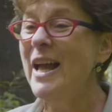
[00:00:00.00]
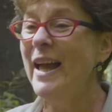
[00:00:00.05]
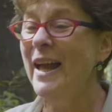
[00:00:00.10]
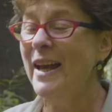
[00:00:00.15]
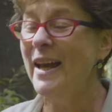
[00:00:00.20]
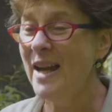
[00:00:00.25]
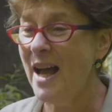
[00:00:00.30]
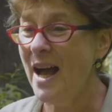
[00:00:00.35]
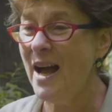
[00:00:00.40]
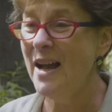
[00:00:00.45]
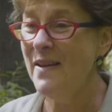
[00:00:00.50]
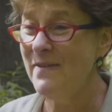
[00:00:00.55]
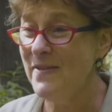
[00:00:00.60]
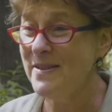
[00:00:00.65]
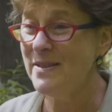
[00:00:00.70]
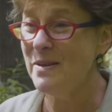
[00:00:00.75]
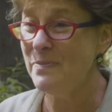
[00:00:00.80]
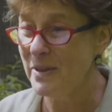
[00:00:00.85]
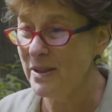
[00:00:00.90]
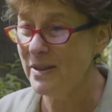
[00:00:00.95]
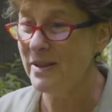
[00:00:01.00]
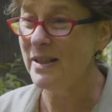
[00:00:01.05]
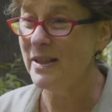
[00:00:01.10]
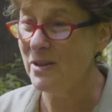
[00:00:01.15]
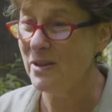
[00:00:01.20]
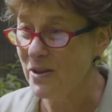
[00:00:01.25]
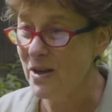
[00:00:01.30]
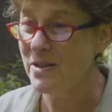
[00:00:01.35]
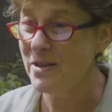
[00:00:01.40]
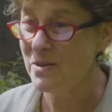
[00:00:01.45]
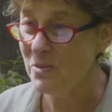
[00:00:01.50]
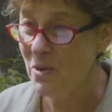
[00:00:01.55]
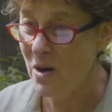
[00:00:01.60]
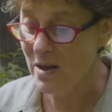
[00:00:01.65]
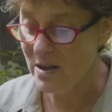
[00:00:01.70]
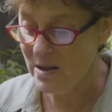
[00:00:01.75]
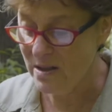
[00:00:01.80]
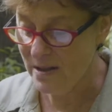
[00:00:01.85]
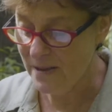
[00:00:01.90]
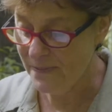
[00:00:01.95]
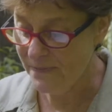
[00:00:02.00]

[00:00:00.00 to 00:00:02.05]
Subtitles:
and high visibility crosswalks.